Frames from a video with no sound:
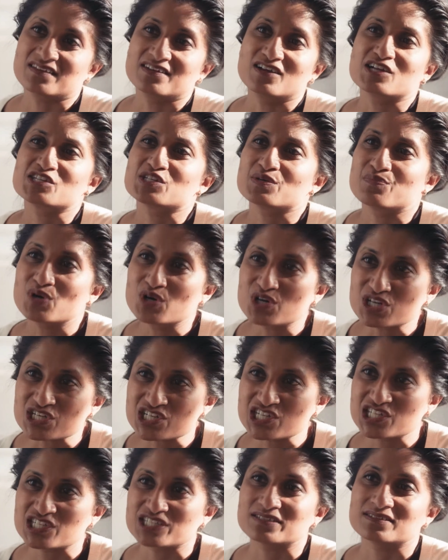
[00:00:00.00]
and not to
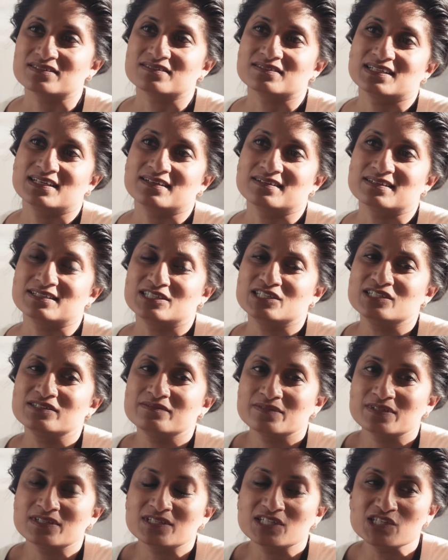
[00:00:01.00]
push, and
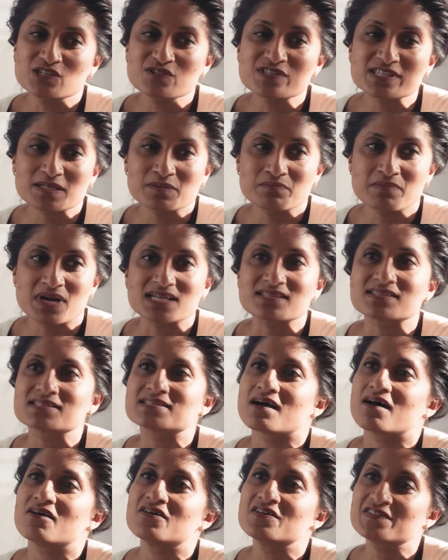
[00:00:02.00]
using
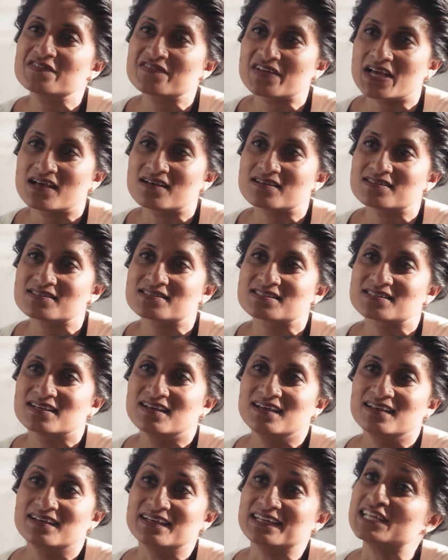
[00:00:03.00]
myself as
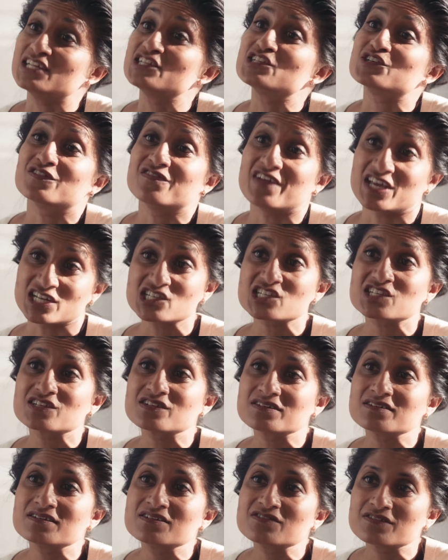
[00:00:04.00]
an
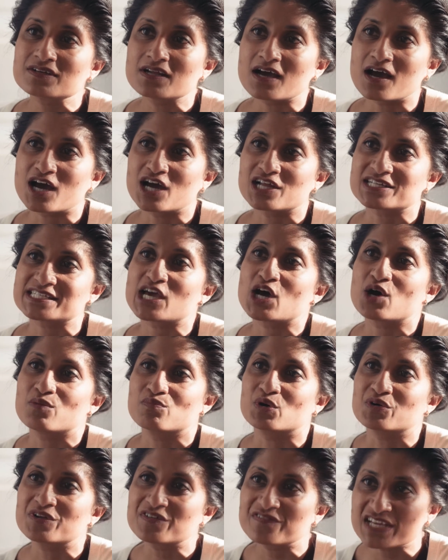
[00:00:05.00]
intervention to help
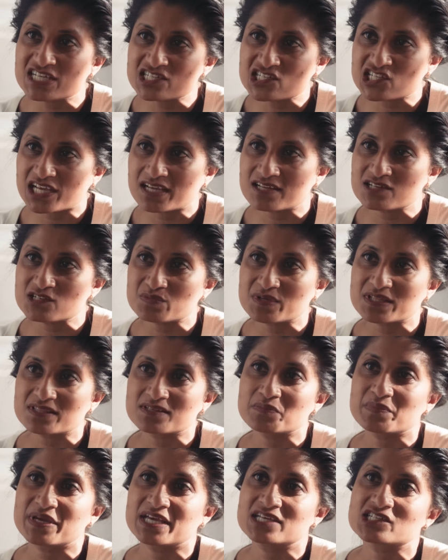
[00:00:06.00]
motivate change
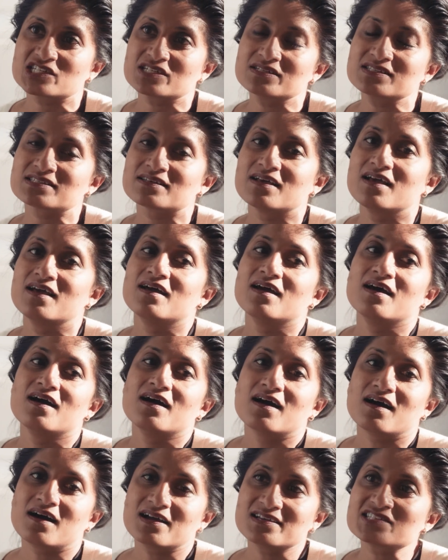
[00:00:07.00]
within patients,
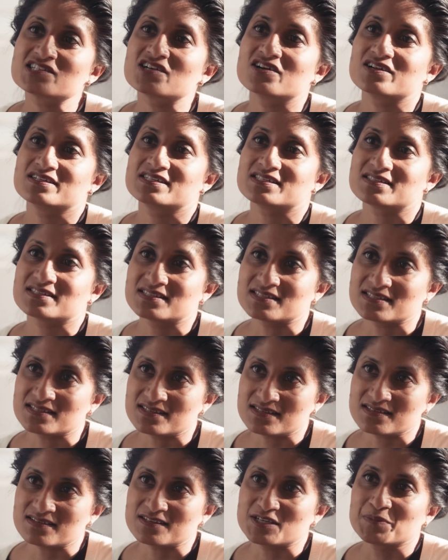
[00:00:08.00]
I started to
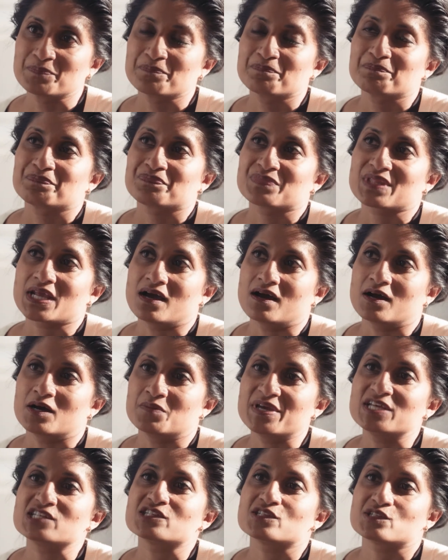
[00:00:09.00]
see
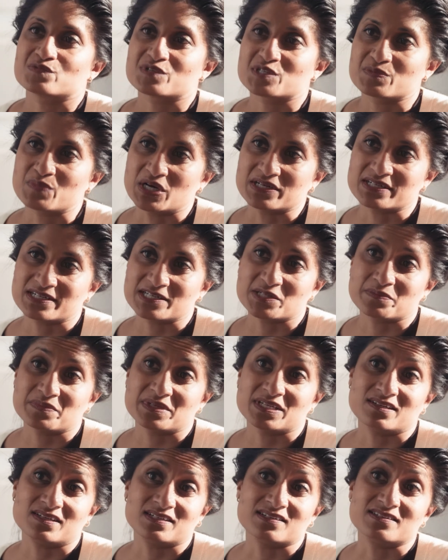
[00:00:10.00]
patients responding to
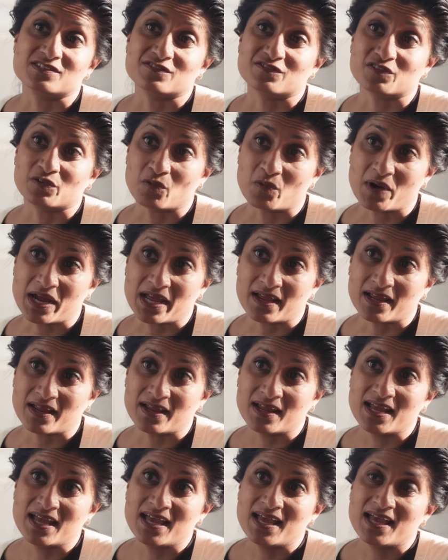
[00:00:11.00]
me in a different way.
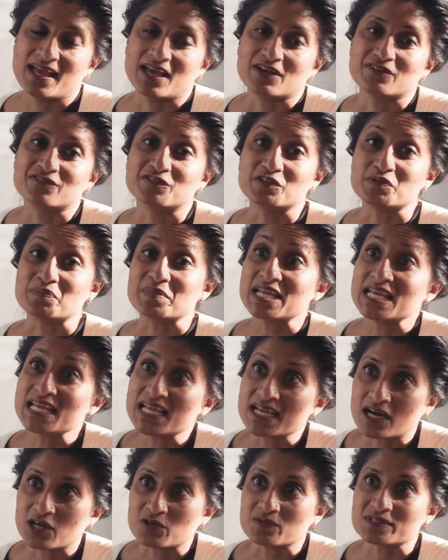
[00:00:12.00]
And for
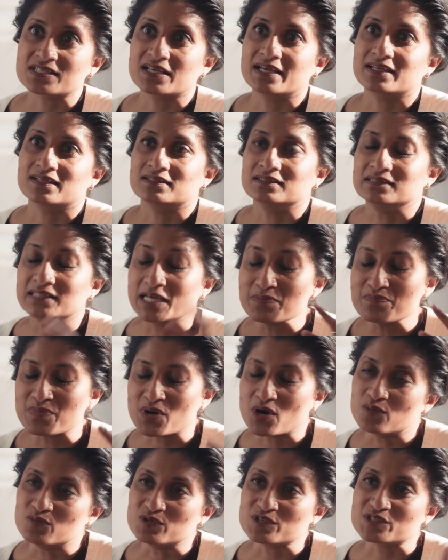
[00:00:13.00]
me, I was like a light
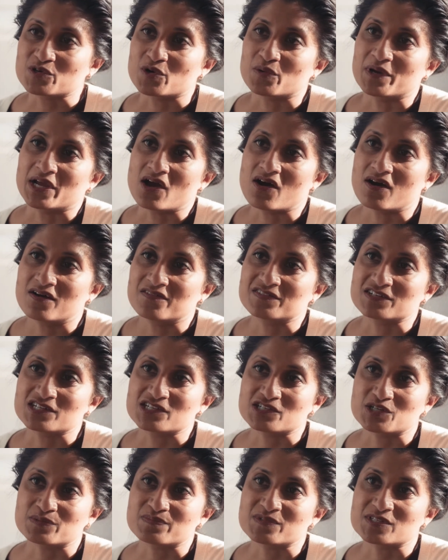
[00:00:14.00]
bulb was going off in
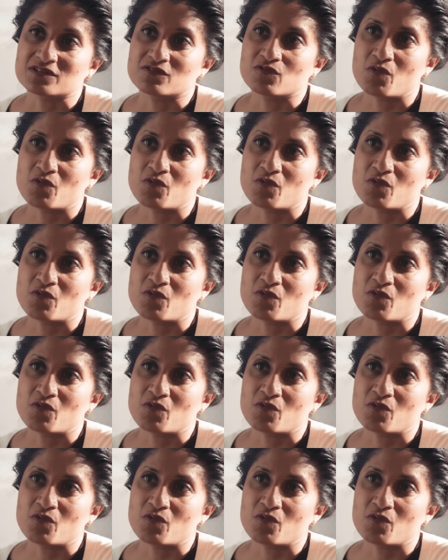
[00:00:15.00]
terms of,